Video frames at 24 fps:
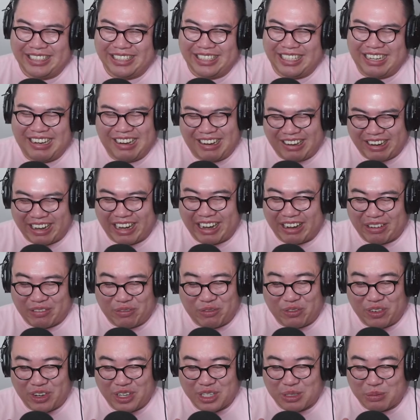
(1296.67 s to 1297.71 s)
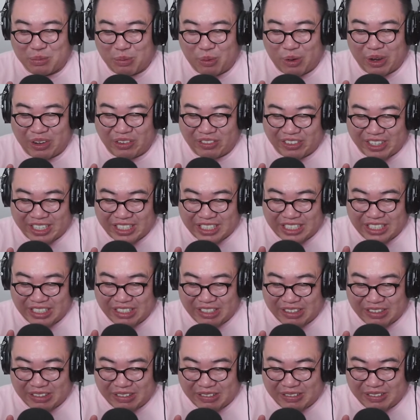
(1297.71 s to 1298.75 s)
Oh, your first boyfriend,
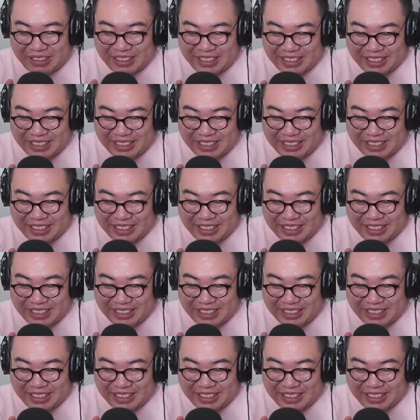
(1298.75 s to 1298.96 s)
too.